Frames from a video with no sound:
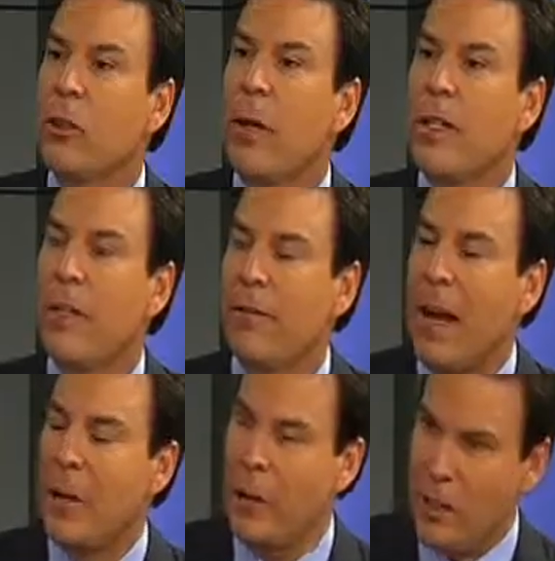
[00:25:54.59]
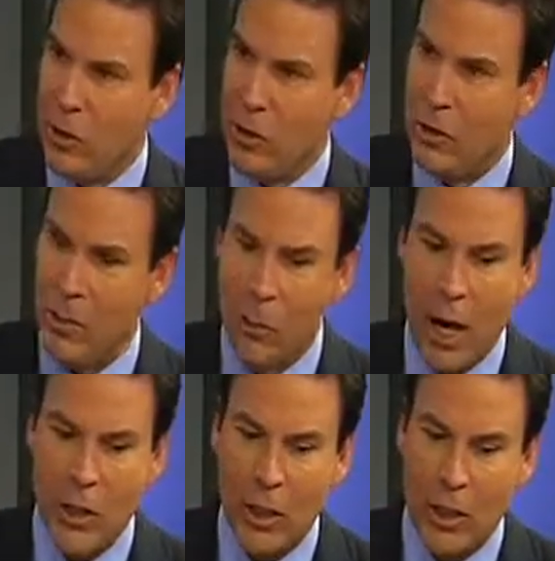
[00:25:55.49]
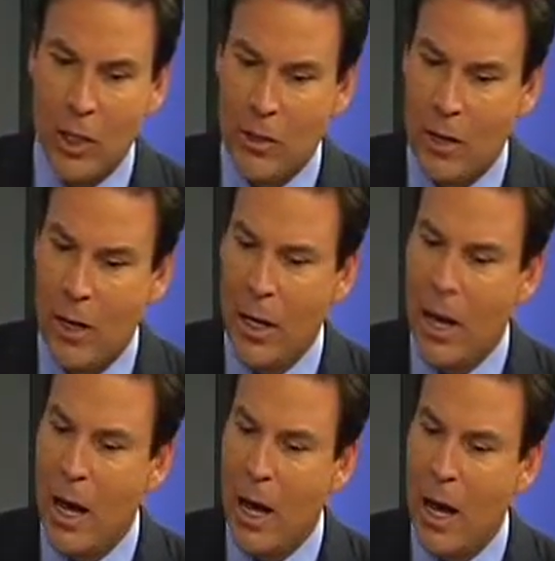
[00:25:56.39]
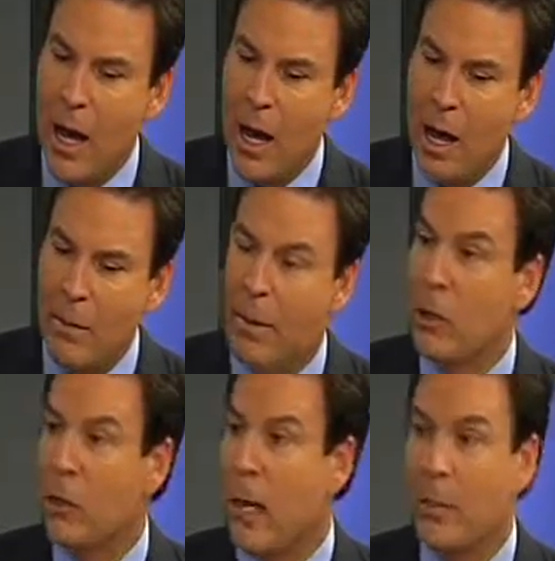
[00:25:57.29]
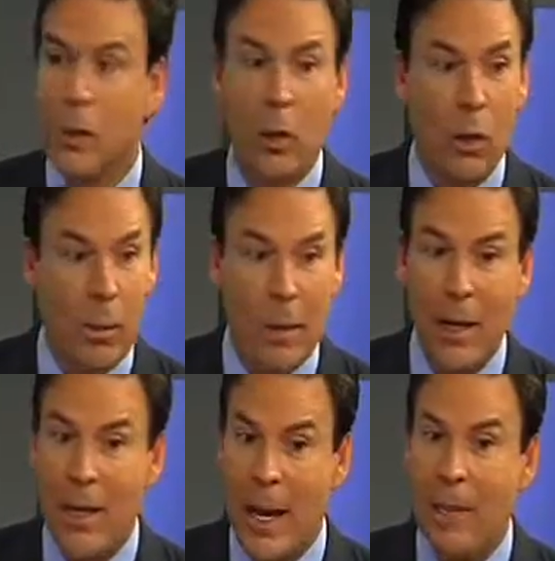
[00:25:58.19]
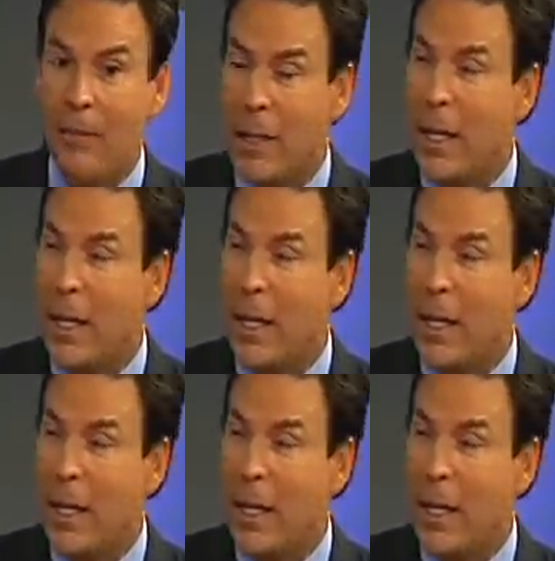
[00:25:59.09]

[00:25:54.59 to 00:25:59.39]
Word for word: Great. So, final message. Somebody watching this, uh, maybe they're skeptical, or maybe they fit